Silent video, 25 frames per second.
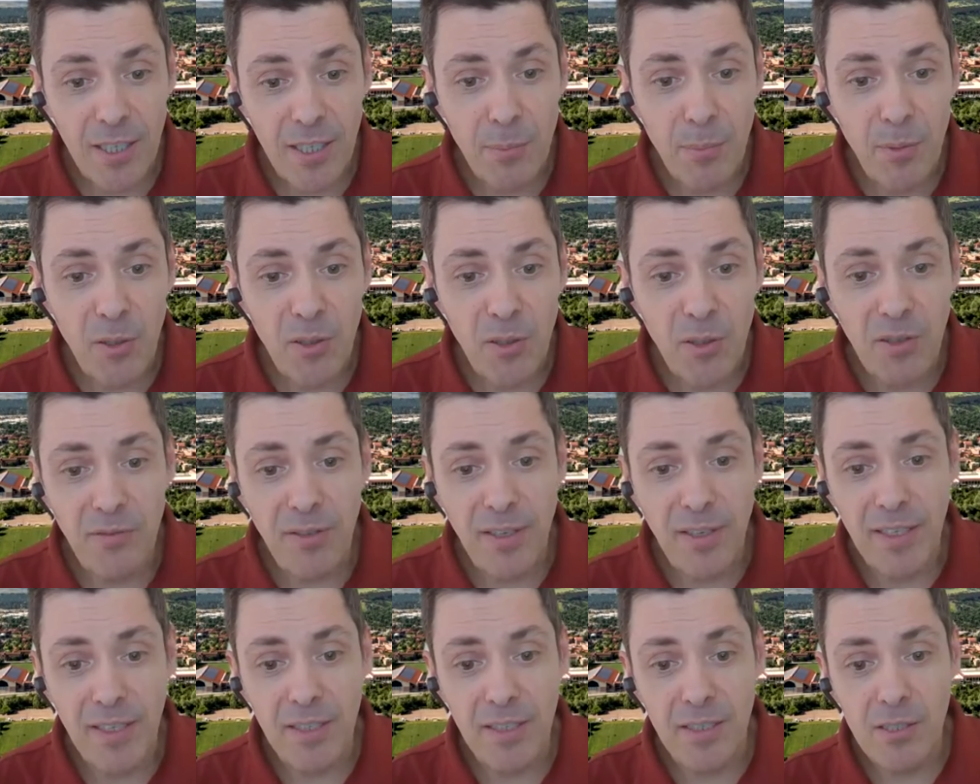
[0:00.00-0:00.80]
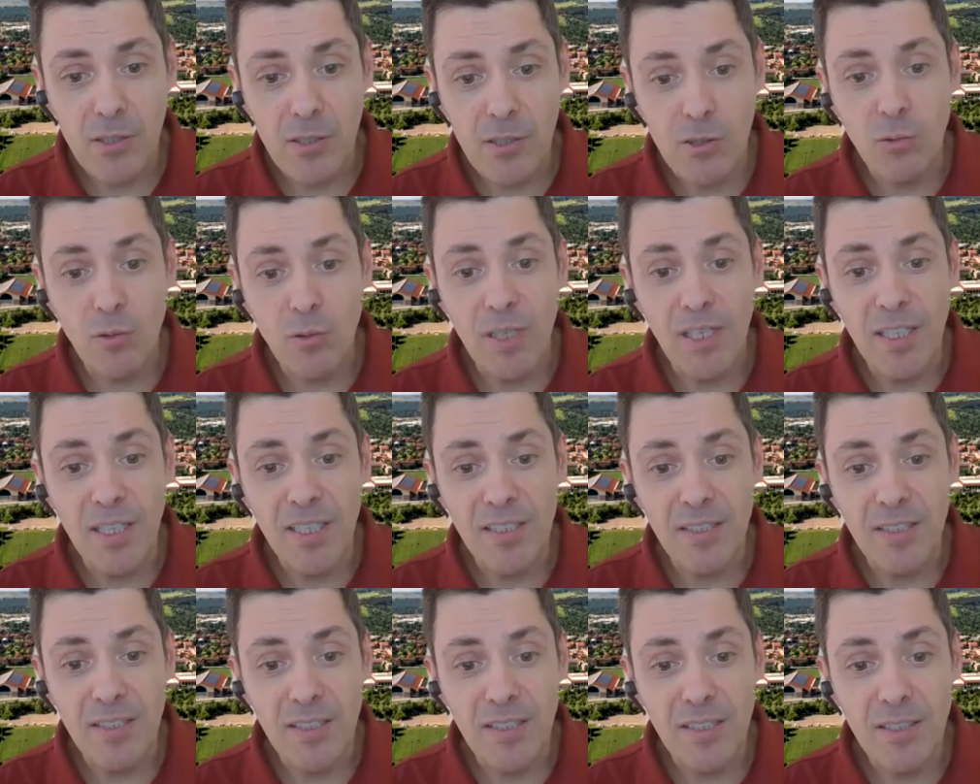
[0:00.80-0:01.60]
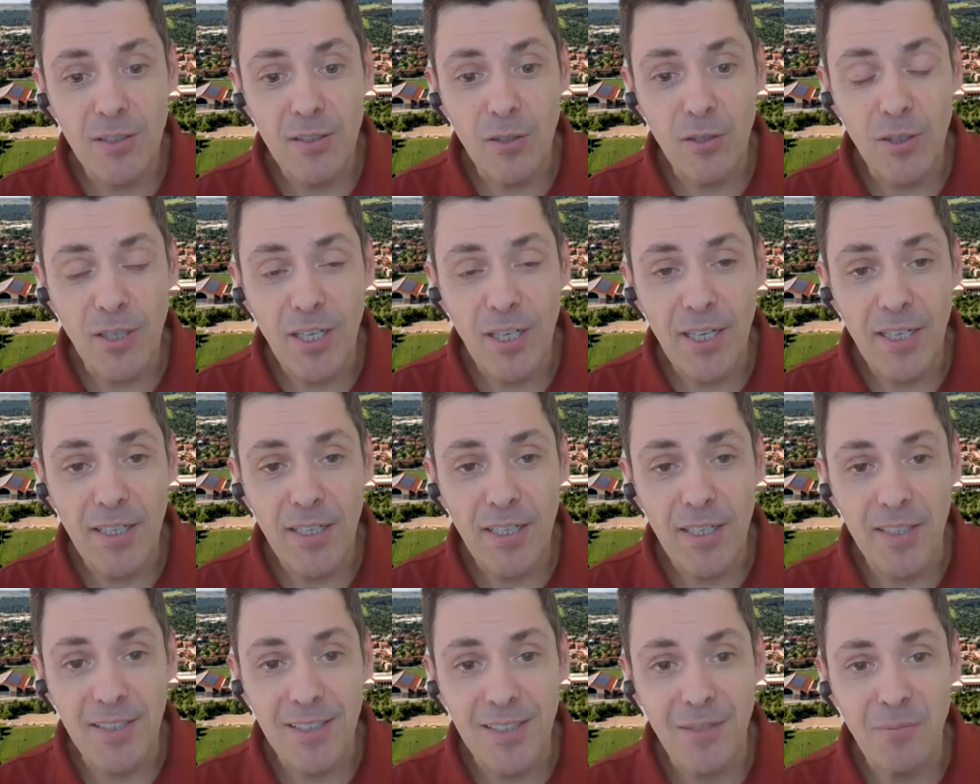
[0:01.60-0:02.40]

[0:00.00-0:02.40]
air purifiers to clean indoor air?